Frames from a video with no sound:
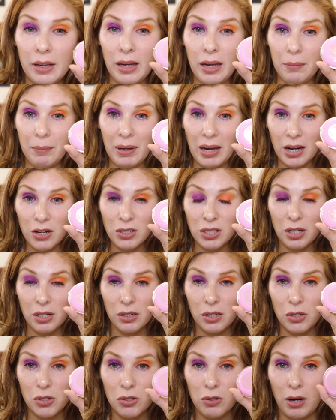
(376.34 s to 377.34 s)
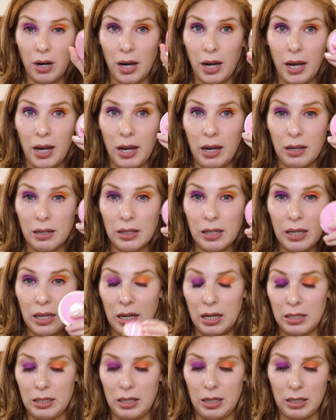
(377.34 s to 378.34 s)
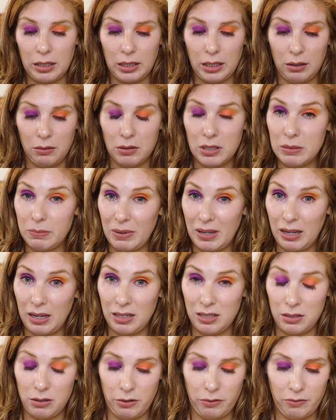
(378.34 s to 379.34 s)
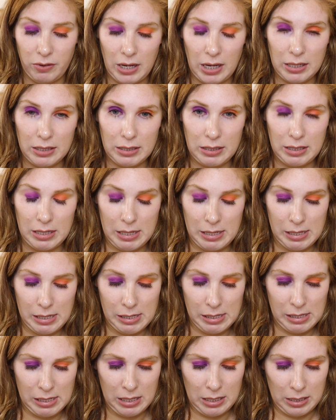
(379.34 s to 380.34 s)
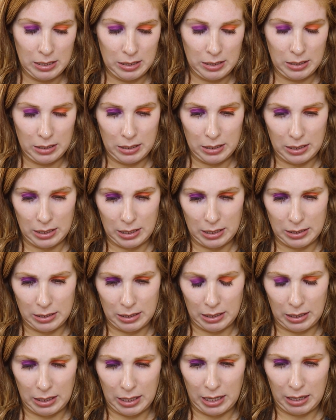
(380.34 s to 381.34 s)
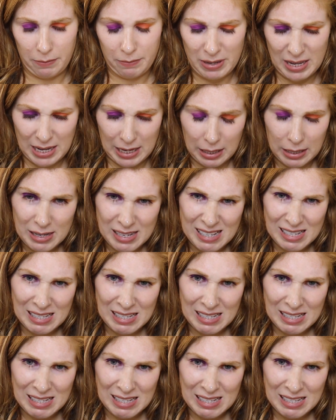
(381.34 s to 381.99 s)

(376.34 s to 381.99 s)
I'm actually going to try Candy Clouds by Too Faced as a light pink.